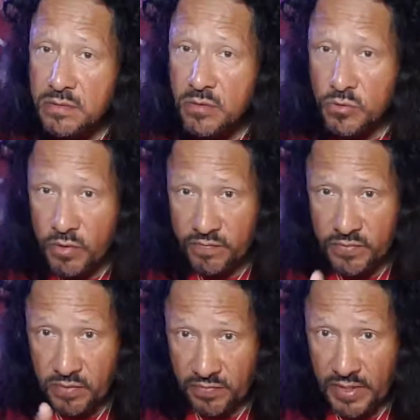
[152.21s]
who,
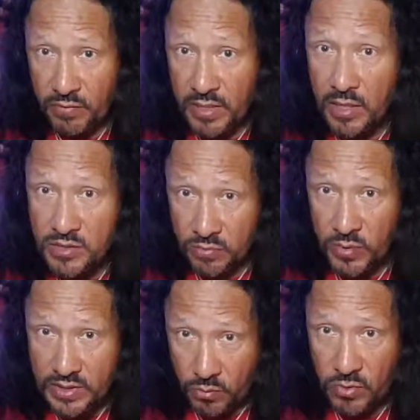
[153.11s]
don't forget, went on to
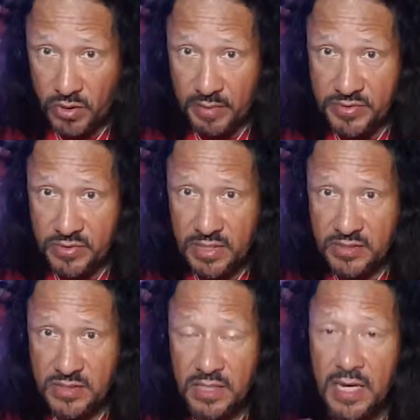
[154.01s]
win the World Cup in
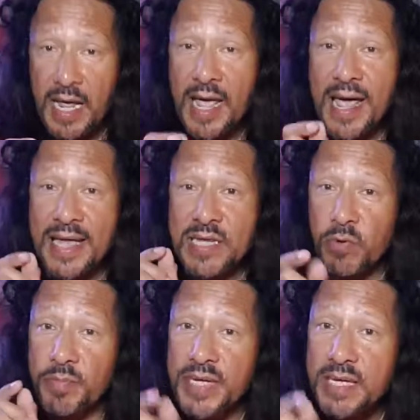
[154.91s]
2010, and they
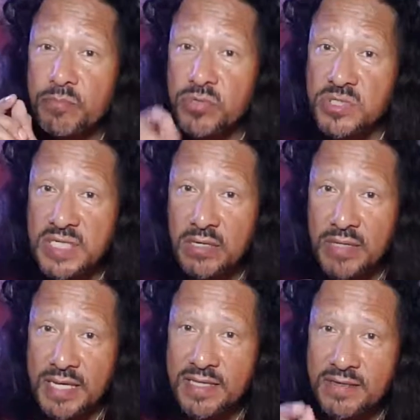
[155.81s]
were beating
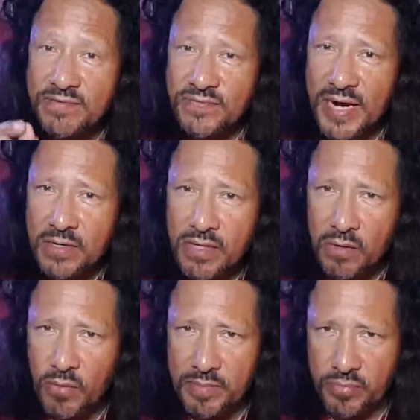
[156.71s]
Brazil in the final
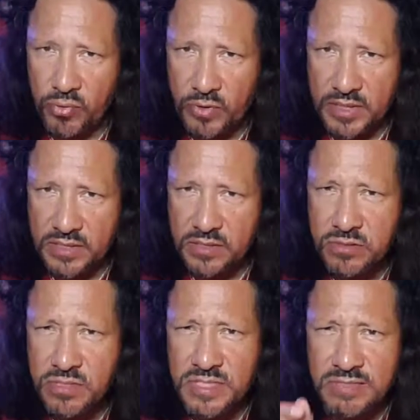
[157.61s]
at one point,
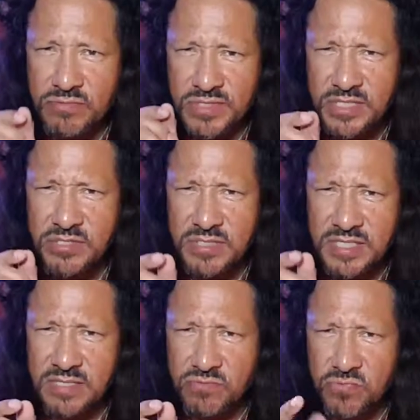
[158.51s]

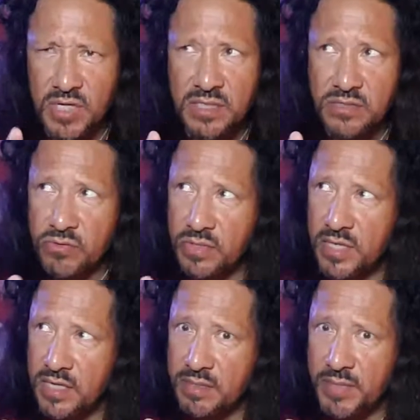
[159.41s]

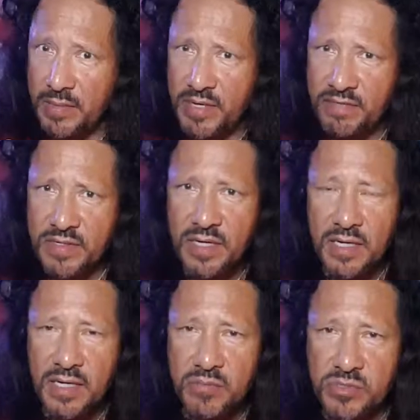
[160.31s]
2-1, maybe even.
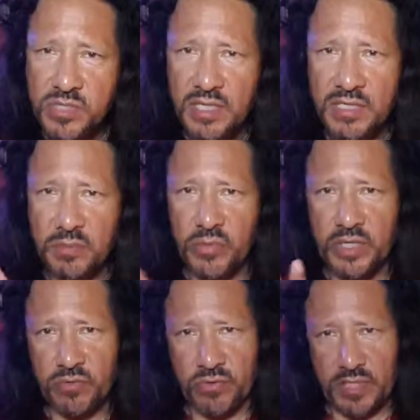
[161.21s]
Brazil ended up
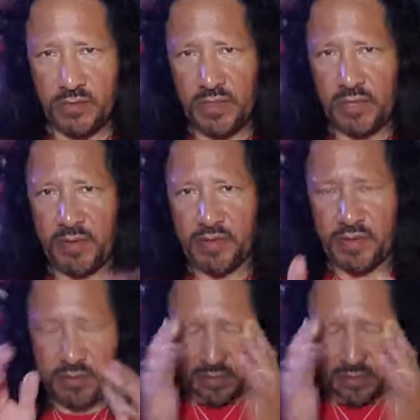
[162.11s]
winning 3-2. Anyways,